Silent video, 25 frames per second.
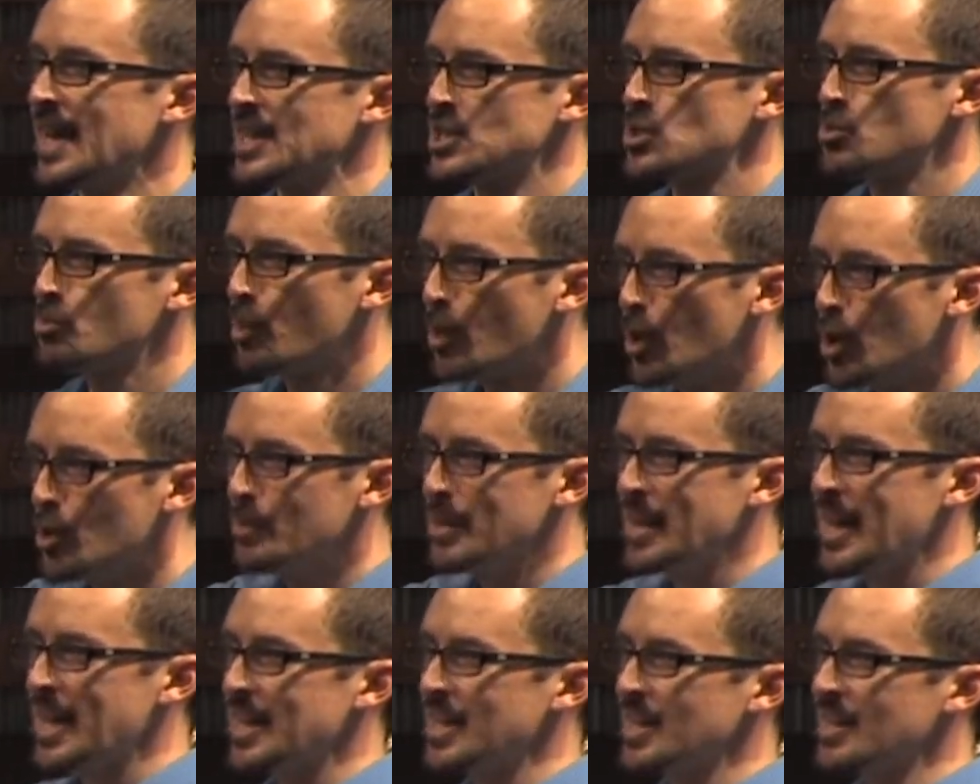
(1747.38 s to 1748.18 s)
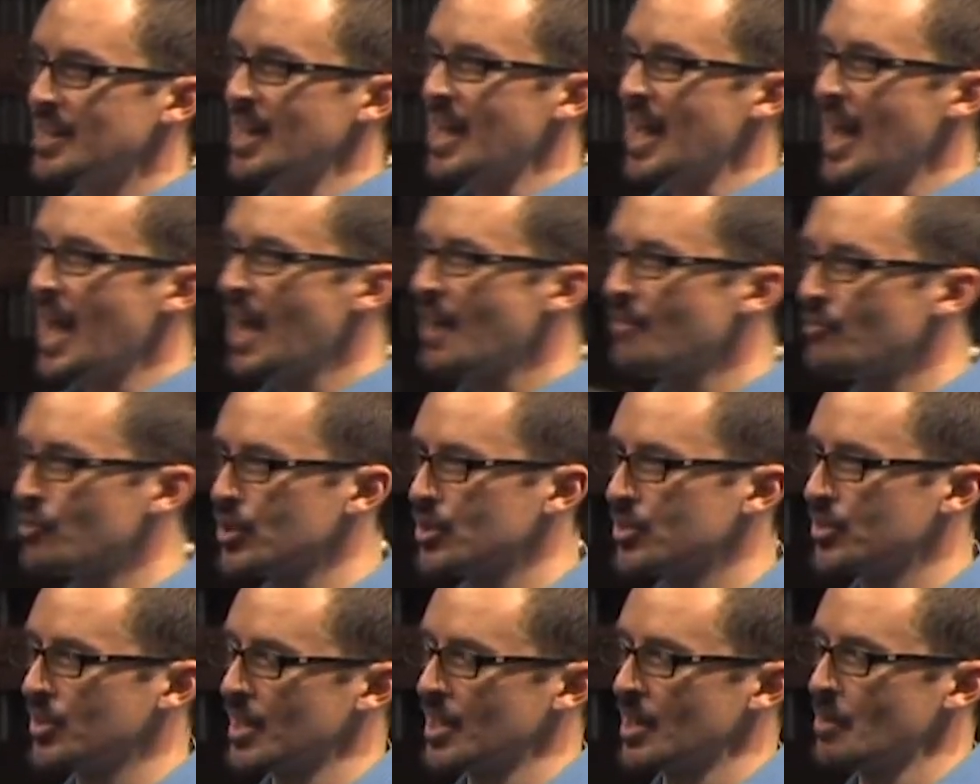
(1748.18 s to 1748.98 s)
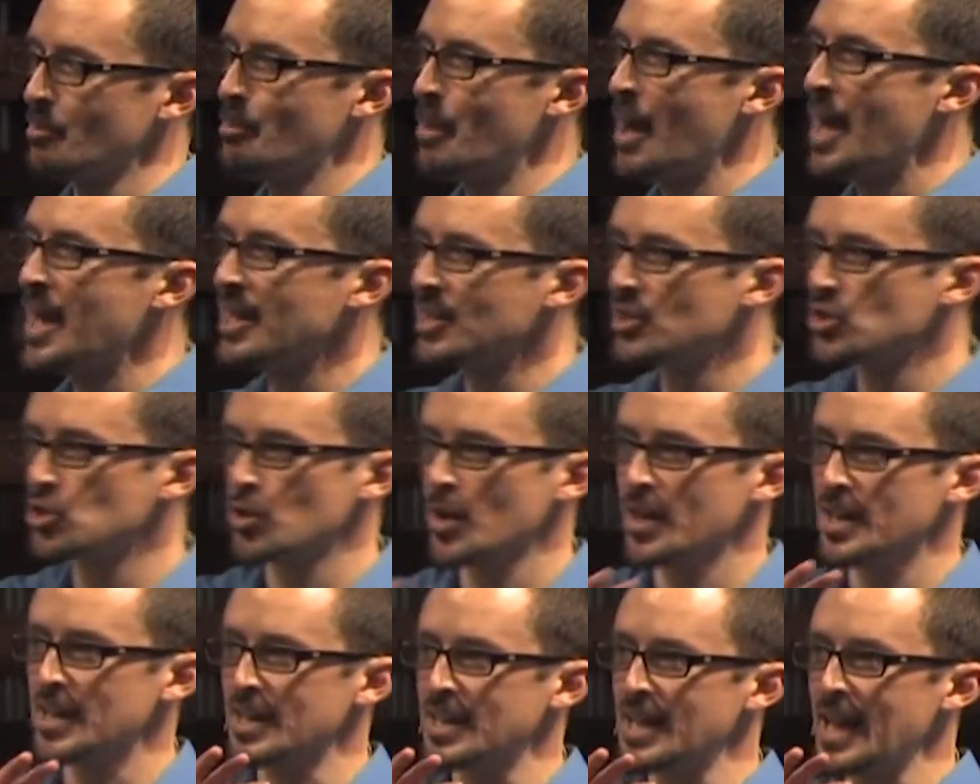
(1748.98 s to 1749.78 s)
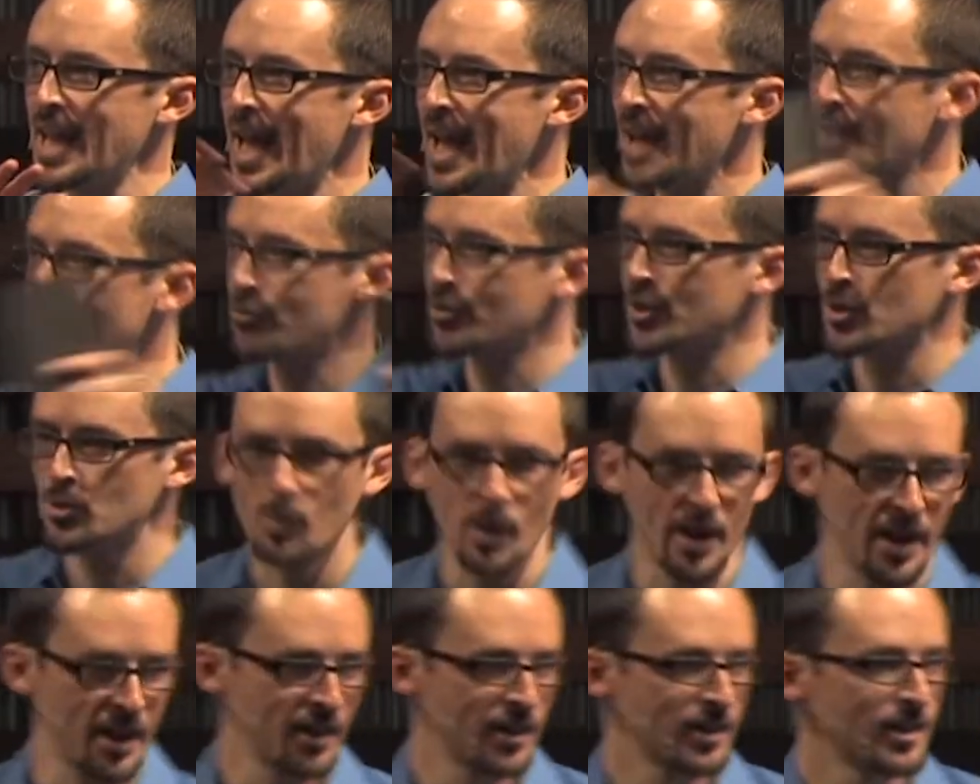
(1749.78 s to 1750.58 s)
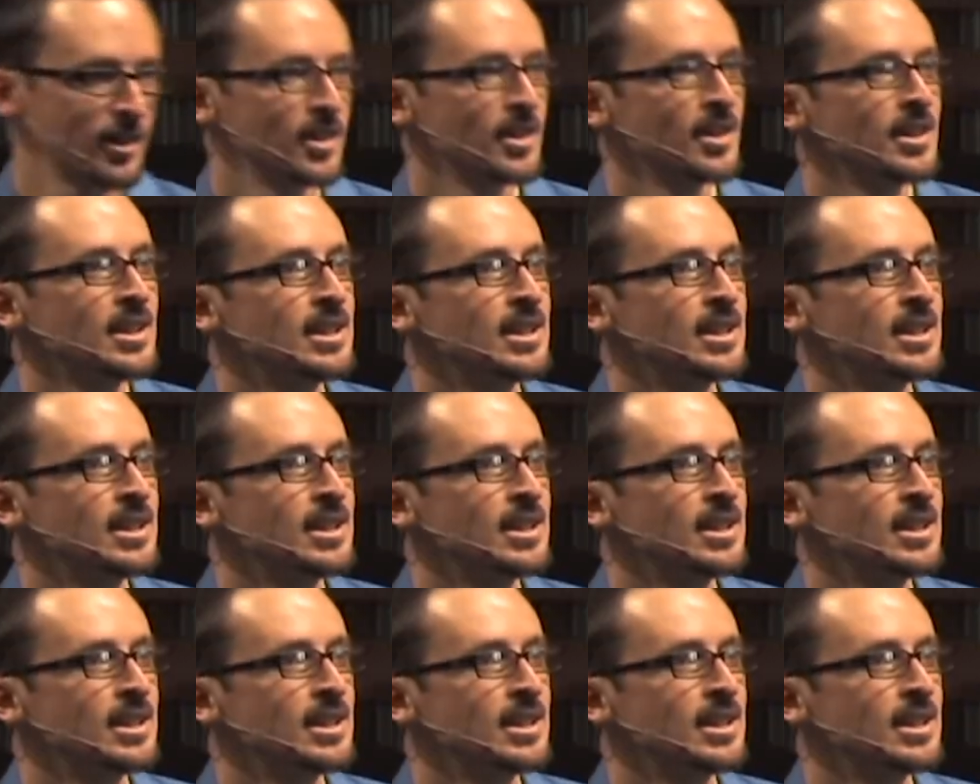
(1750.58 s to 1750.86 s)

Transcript: It's permeated everything, penetrated everywhere.